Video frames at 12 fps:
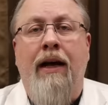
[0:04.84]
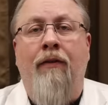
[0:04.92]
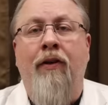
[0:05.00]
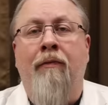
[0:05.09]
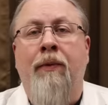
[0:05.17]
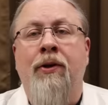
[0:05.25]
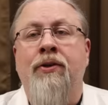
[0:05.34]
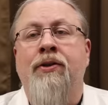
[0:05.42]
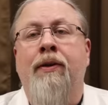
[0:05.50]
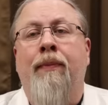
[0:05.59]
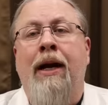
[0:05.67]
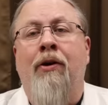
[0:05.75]
Now, if you've
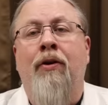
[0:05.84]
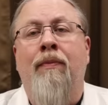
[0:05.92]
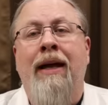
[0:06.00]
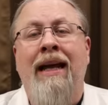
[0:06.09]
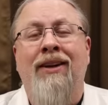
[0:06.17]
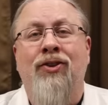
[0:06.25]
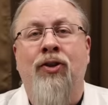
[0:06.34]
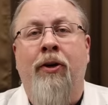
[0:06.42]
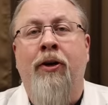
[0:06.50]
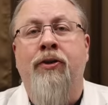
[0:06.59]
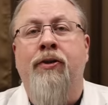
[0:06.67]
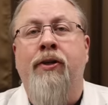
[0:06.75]
purchased a power bank,
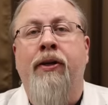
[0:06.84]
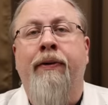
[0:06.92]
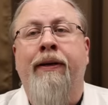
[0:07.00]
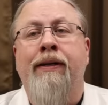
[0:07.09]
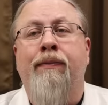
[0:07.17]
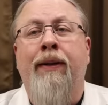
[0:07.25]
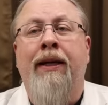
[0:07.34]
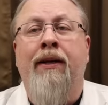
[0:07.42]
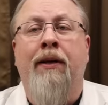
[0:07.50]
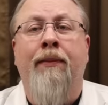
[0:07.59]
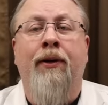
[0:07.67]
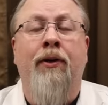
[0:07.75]
charger, USB
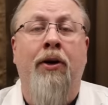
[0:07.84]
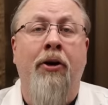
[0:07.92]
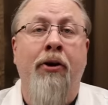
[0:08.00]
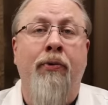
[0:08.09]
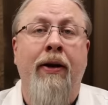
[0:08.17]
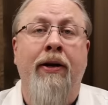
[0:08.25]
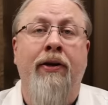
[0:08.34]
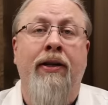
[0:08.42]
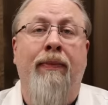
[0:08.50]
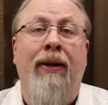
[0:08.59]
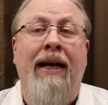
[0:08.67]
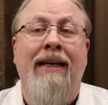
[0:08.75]
hub, or card reader in
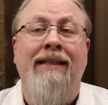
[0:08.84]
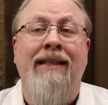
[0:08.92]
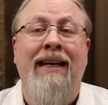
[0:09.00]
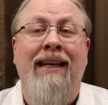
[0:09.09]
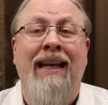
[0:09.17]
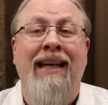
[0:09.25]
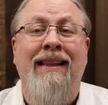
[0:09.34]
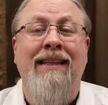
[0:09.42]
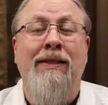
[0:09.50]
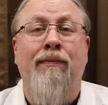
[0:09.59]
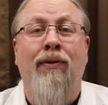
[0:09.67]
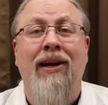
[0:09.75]
the past decade,
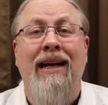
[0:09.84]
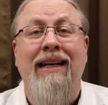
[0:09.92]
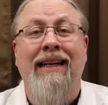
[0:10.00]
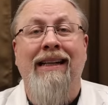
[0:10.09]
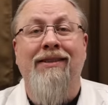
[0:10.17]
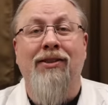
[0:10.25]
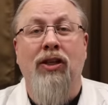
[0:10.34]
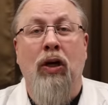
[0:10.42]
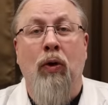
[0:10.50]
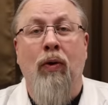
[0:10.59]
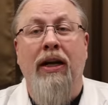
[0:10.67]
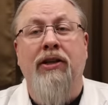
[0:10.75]
this brand needs
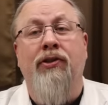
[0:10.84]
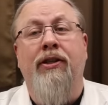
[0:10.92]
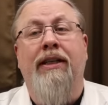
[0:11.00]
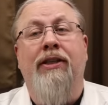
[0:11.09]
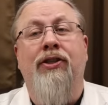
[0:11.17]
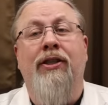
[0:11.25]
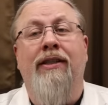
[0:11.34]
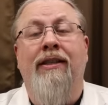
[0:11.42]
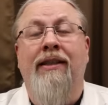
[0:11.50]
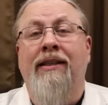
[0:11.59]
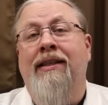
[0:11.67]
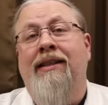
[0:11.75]
no introduction.
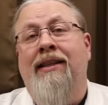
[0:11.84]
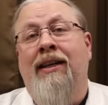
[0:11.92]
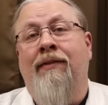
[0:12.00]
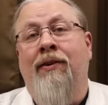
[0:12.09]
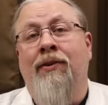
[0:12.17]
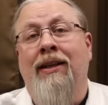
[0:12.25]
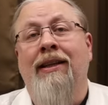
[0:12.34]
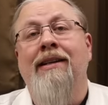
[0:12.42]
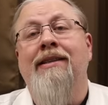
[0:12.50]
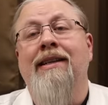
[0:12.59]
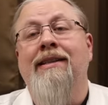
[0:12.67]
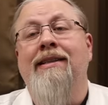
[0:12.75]
I've owned at
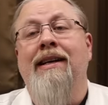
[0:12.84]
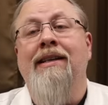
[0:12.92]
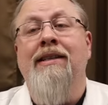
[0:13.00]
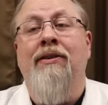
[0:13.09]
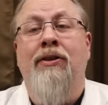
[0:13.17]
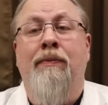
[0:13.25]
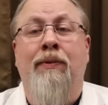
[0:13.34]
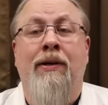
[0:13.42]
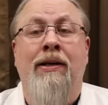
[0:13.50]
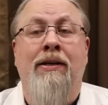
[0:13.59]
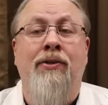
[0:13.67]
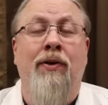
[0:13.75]
least a dozen of their
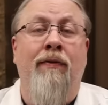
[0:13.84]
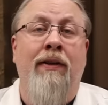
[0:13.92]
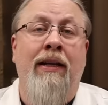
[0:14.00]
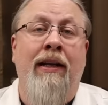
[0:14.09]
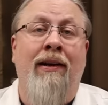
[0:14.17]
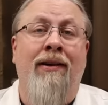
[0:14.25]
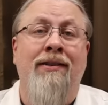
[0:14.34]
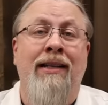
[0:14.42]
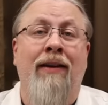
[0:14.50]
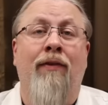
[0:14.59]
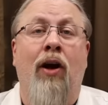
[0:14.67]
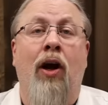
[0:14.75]
products over the years,
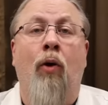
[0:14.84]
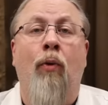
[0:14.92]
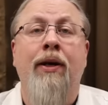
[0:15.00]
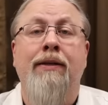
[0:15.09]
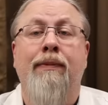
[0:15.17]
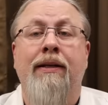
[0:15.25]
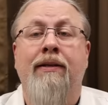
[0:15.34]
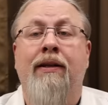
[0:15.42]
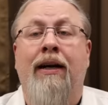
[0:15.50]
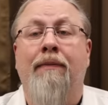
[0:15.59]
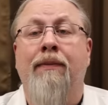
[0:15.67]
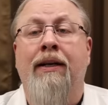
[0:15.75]
and they've always been
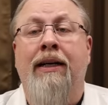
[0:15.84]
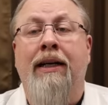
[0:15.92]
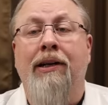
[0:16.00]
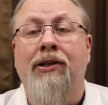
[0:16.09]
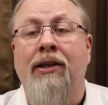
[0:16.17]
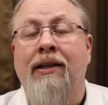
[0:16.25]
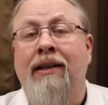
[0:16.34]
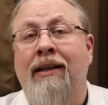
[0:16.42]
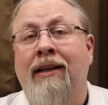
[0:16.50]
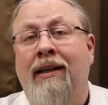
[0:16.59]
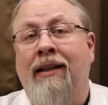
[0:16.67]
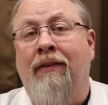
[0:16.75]
top notch.
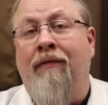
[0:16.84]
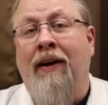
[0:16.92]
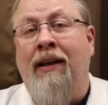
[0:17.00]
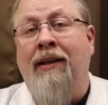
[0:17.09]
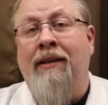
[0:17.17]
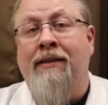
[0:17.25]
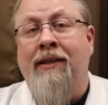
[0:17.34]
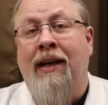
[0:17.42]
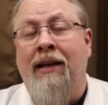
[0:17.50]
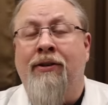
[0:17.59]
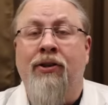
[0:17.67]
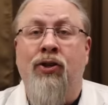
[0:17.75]
They finally
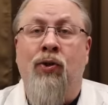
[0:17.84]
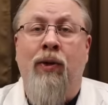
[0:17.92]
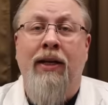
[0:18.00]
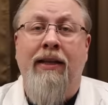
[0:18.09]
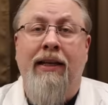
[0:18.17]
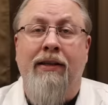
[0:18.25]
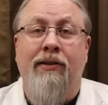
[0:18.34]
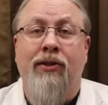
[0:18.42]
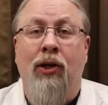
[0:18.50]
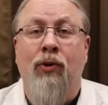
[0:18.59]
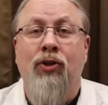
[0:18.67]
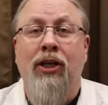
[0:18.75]
decided to join the
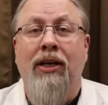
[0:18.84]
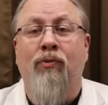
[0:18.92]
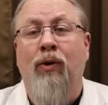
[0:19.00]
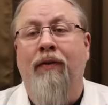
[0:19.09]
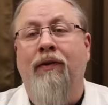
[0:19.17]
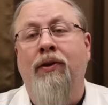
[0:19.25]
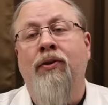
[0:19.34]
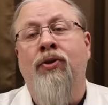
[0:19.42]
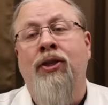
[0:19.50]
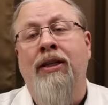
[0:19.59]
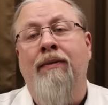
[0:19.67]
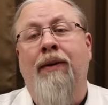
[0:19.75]
SoGen
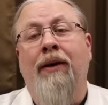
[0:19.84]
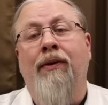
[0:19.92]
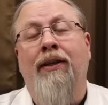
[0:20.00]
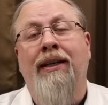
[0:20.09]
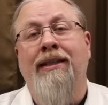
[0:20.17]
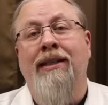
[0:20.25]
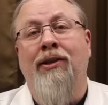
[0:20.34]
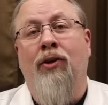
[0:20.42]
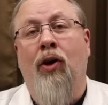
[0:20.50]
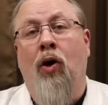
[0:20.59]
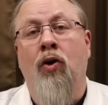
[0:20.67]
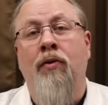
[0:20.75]
revolution by releasing their
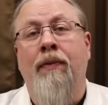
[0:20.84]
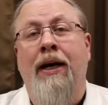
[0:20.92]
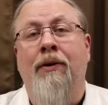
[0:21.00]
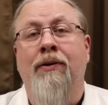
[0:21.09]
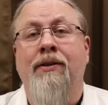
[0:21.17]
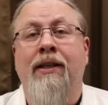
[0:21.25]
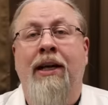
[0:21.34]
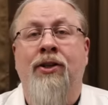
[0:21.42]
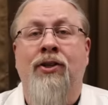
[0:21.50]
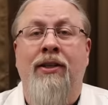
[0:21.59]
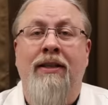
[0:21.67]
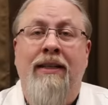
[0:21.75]
own power
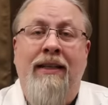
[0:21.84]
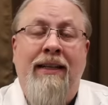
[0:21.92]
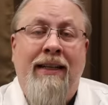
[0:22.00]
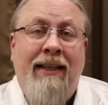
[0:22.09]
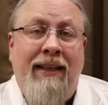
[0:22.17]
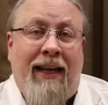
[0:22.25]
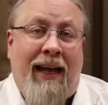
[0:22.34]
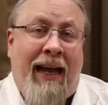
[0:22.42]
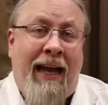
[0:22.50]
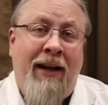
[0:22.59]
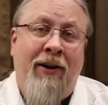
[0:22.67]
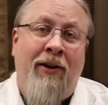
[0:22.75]
station, the
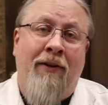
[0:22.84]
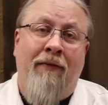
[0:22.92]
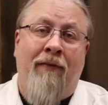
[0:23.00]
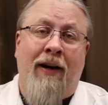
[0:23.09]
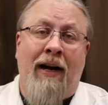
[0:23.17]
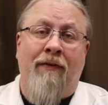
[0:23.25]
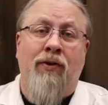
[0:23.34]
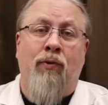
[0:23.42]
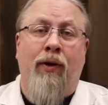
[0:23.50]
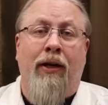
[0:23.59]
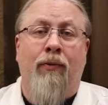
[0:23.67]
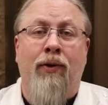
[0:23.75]
Anker
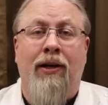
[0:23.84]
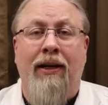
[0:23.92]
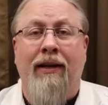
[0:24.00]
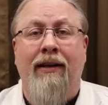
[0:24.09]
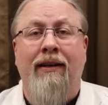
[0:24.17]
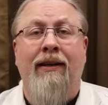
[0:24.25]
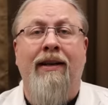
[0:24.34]
521.